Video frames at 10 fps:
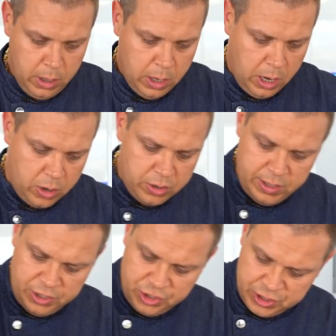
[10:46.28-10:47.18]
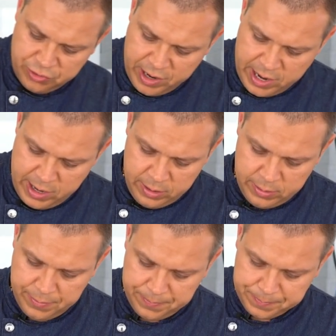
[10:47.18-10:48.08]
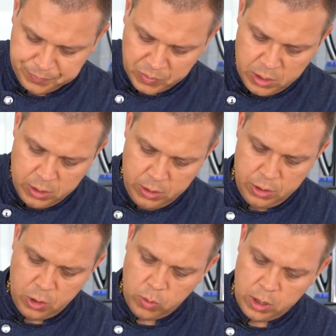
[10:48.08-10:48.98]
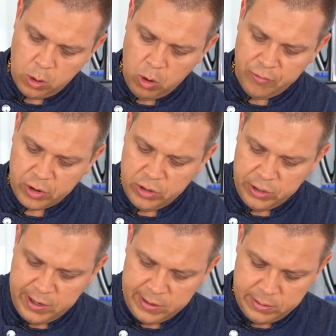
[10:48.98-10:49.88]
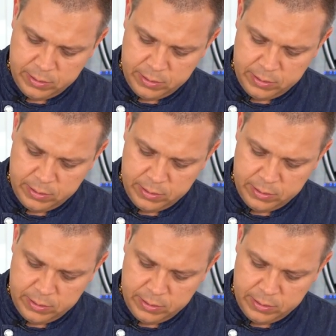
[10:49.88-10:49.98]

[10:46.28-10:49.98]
Our dish is ready. You don't want to overcook it.